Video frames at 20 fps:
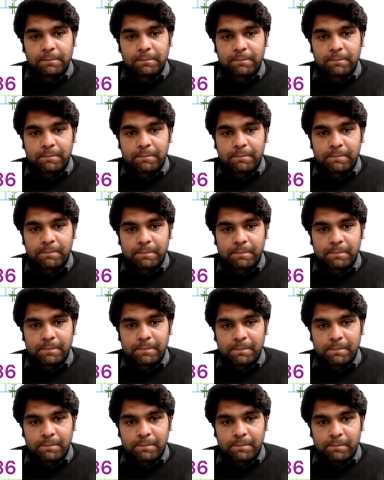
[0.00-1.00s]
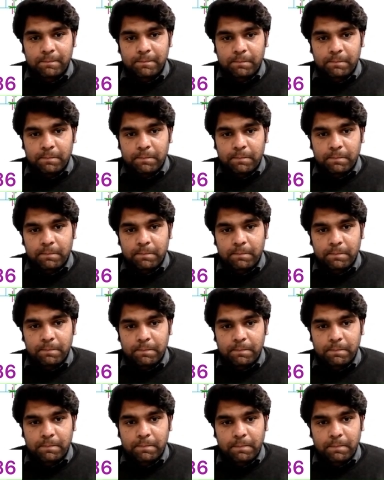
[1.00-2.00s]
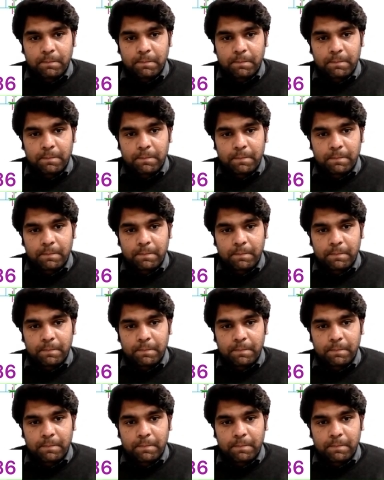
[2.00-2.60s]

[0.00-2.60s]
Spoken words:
[no speech]